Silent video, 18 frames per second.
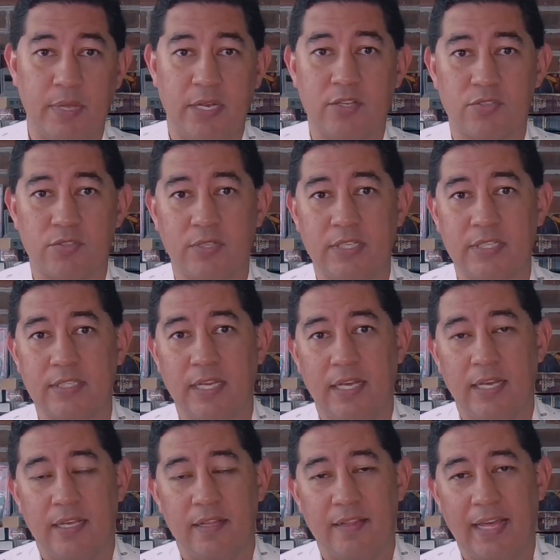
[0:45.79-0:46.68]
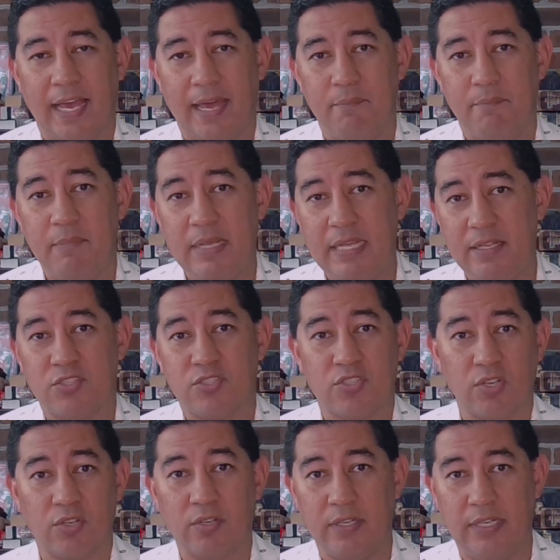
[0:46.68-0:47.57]
ministries that meet
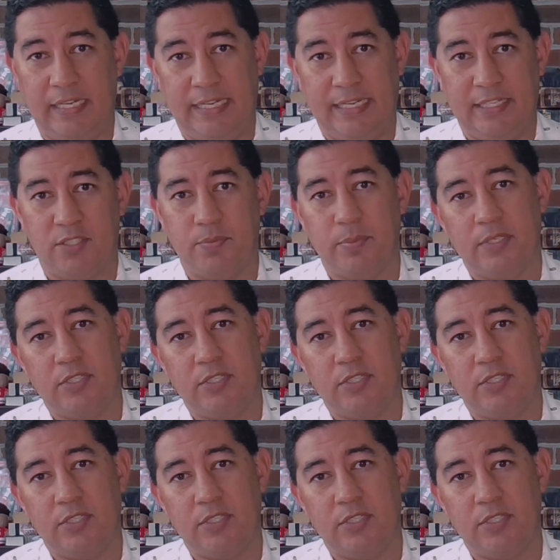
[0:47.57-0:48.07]
certain needs,